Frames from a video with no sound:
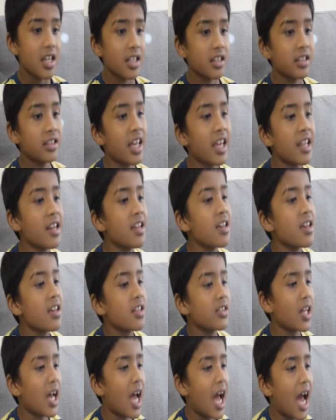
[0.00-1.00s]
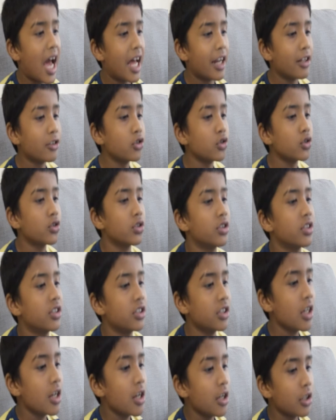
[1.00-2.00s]
Then the
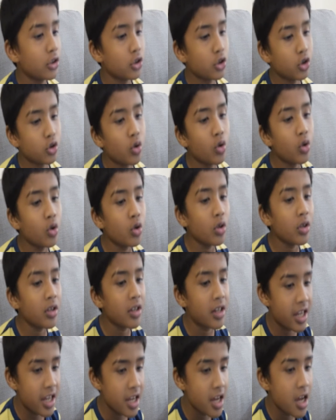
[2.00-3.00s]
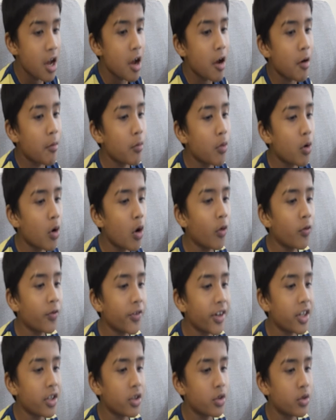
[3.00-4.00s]
Allosaurus slowly
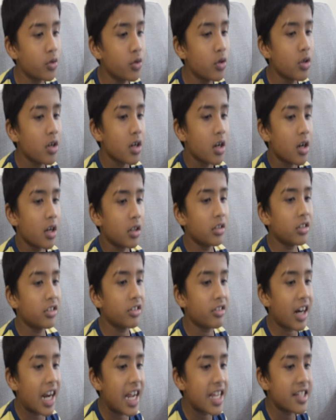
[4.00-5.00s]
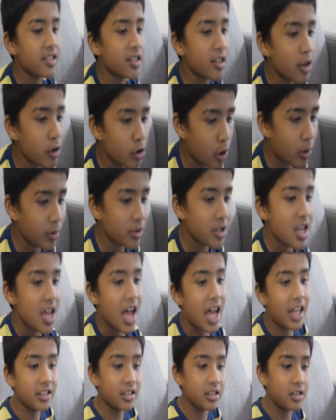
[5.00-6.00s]
morphed into the Triceratops
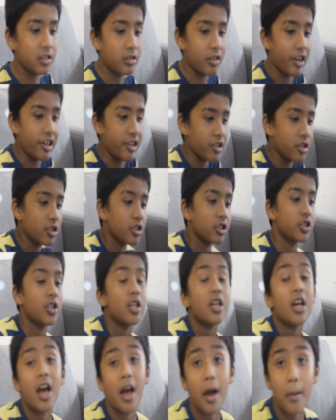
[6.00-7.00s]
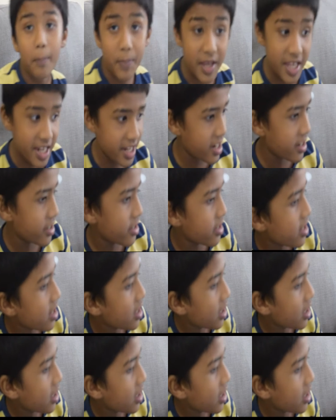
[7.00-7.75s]
at the Cretaceous period.